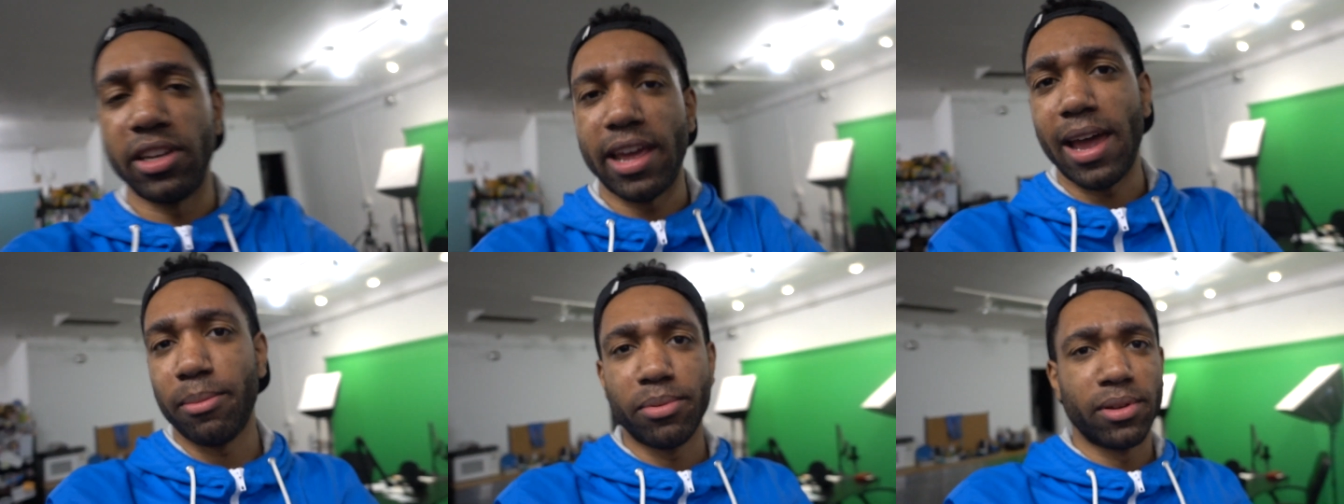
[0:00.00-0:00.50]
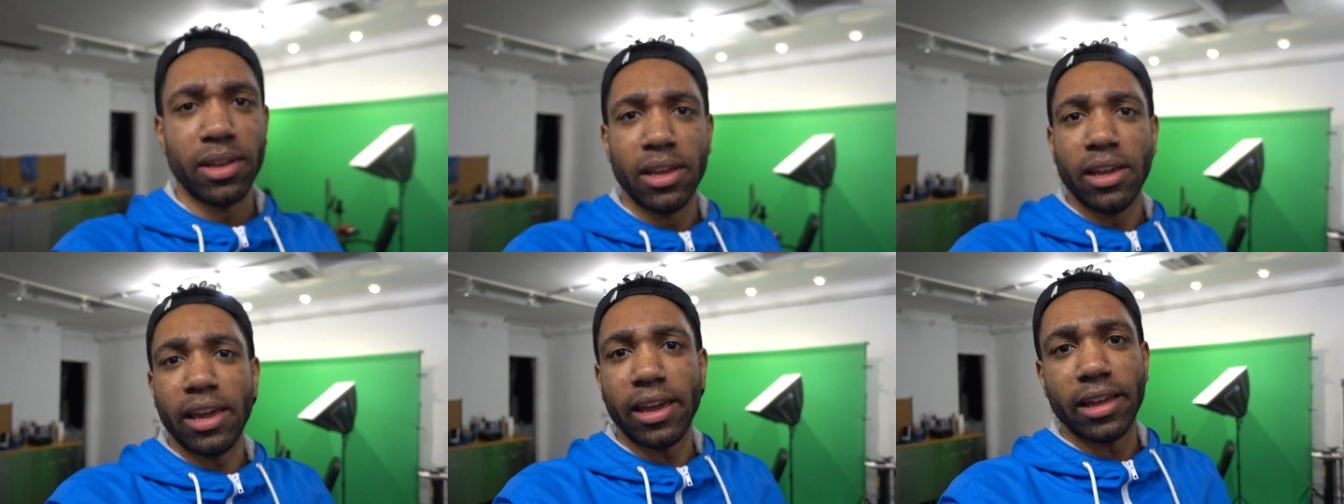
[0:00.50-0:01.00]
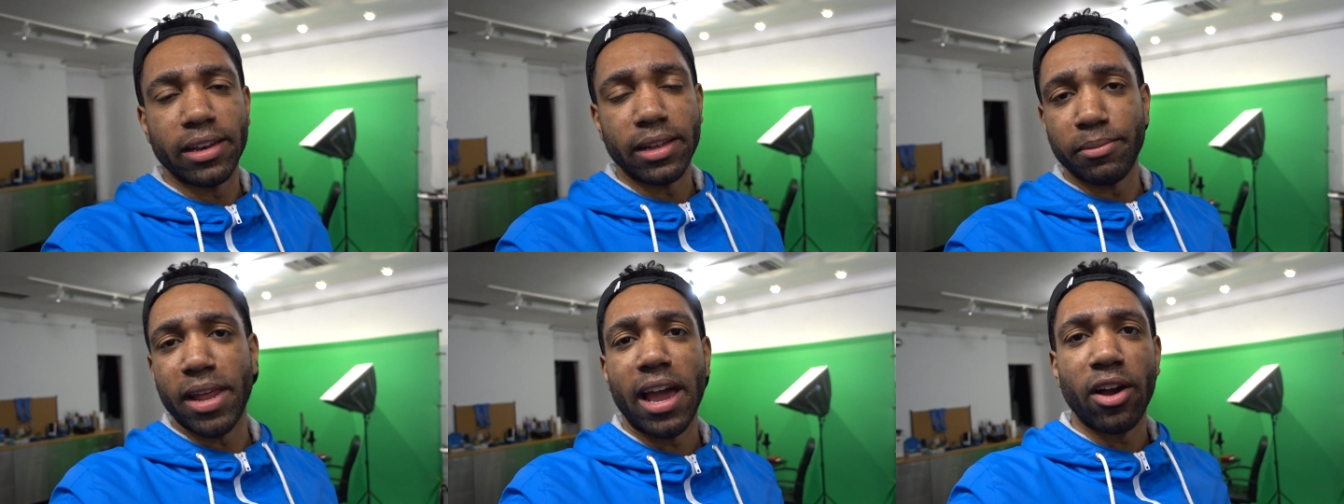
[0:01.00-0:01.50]
a nap, and
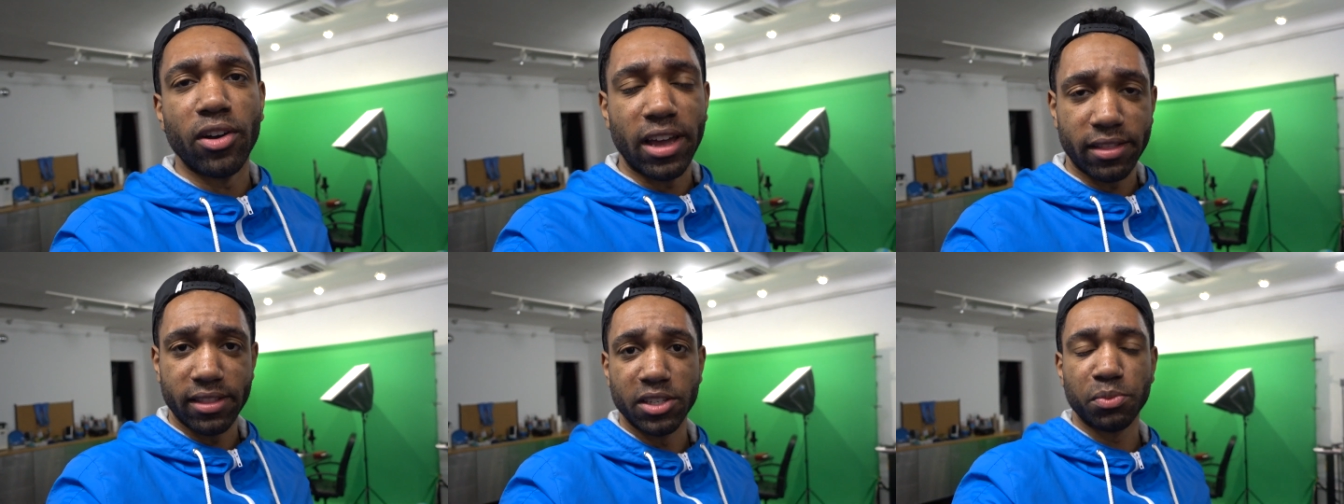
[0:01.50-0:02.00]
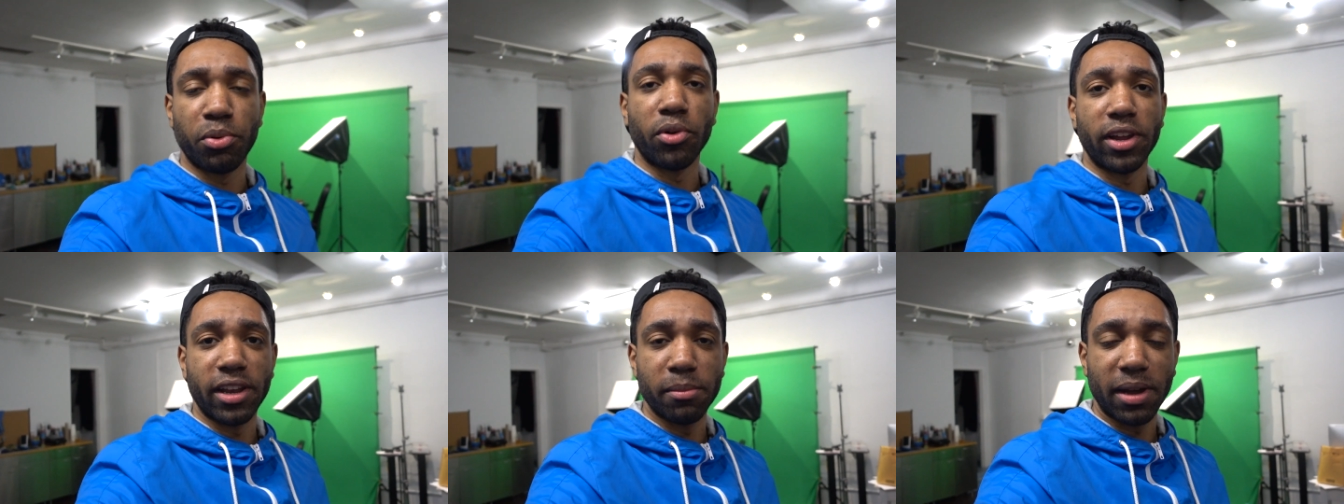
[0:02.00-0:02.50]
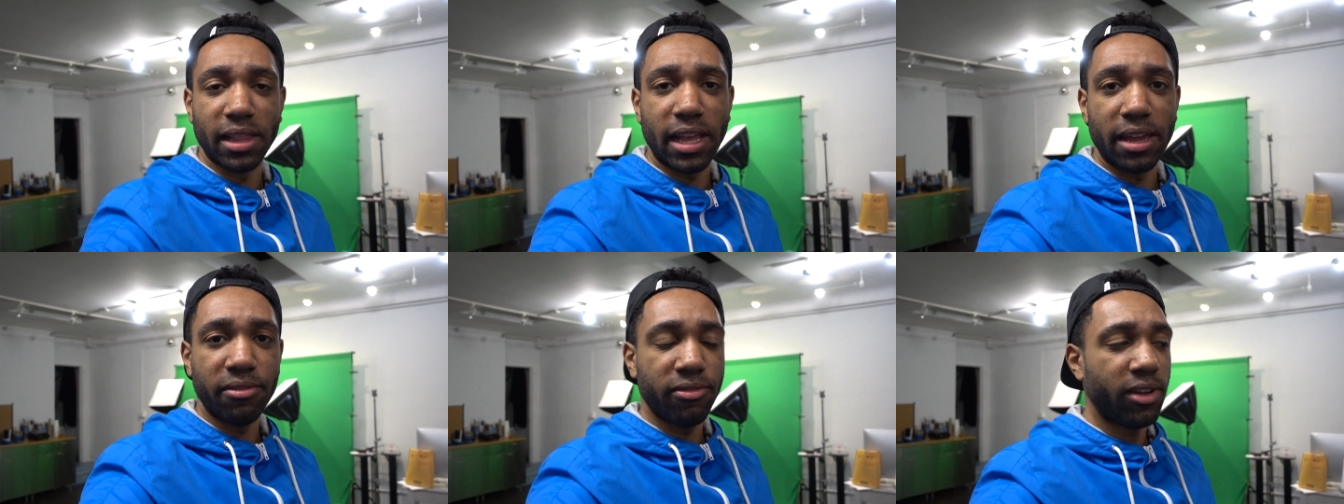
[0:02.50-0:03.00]
am now at this point in my
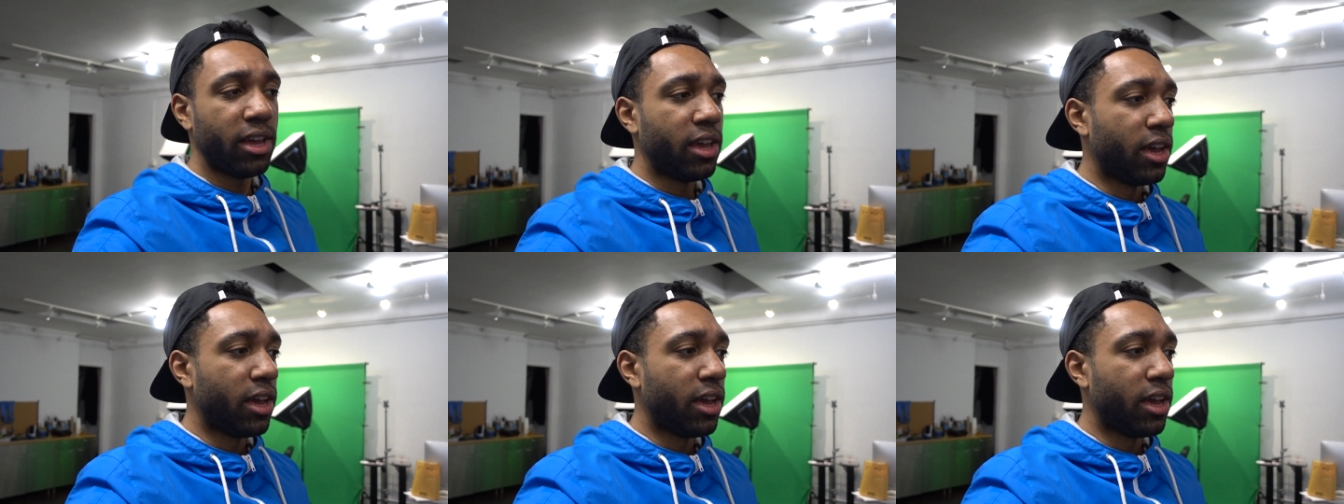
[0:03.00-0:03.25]
life